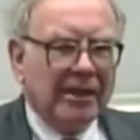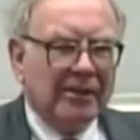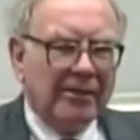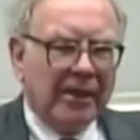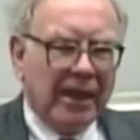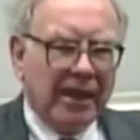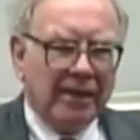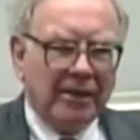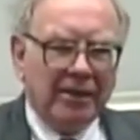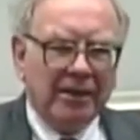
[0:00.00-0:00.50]

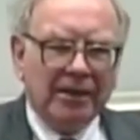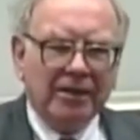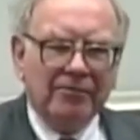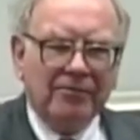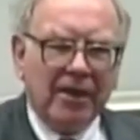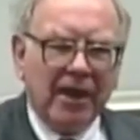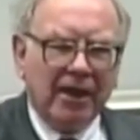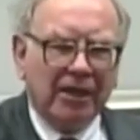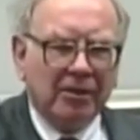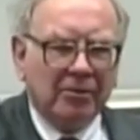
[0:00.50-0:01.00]
That
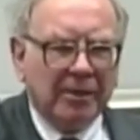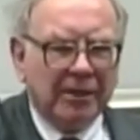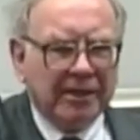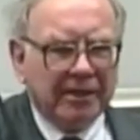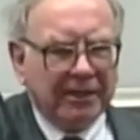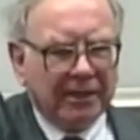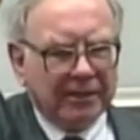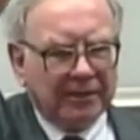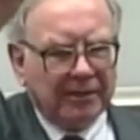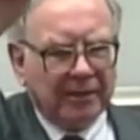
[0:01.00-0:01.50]
evaluating
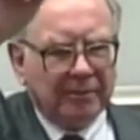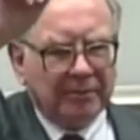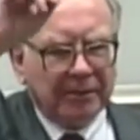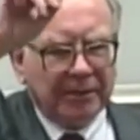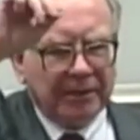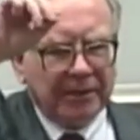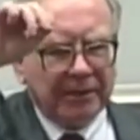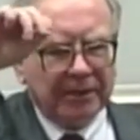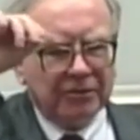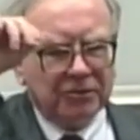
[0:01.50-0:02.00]
that
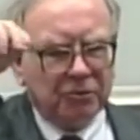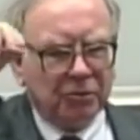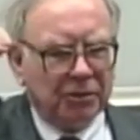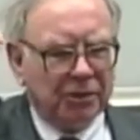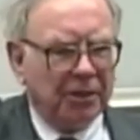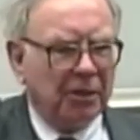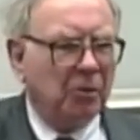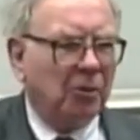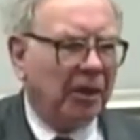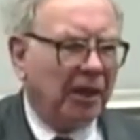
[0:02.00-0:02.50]
company is
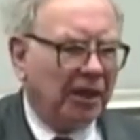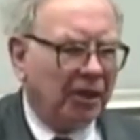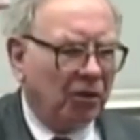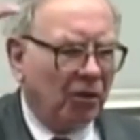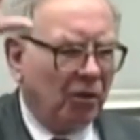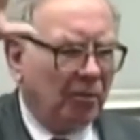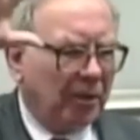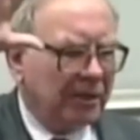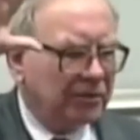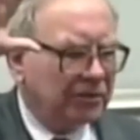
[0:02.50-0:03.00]
within what I
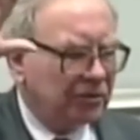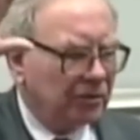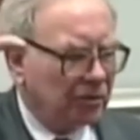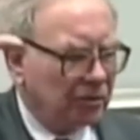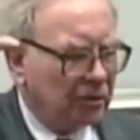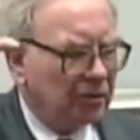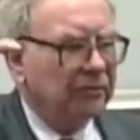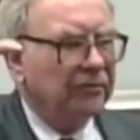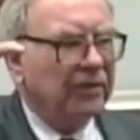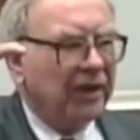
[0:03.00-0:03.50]
call my
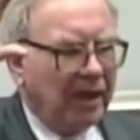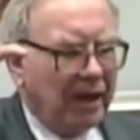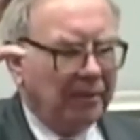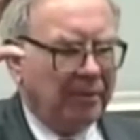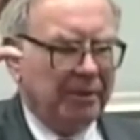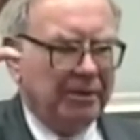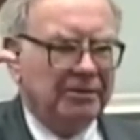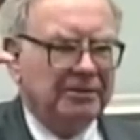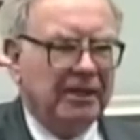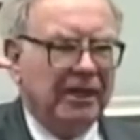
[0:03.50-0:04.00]
circle of
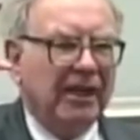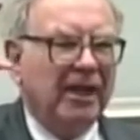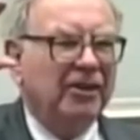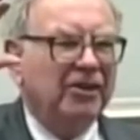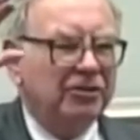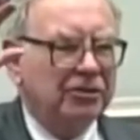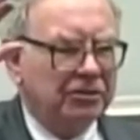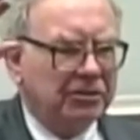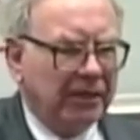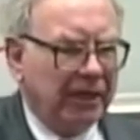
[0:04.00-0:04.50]
competence. I
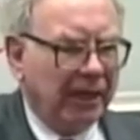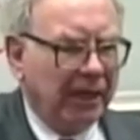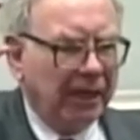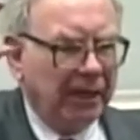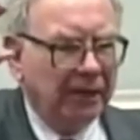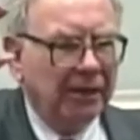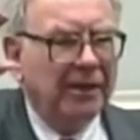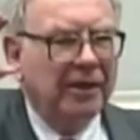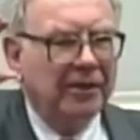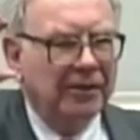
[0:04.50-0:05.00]
understand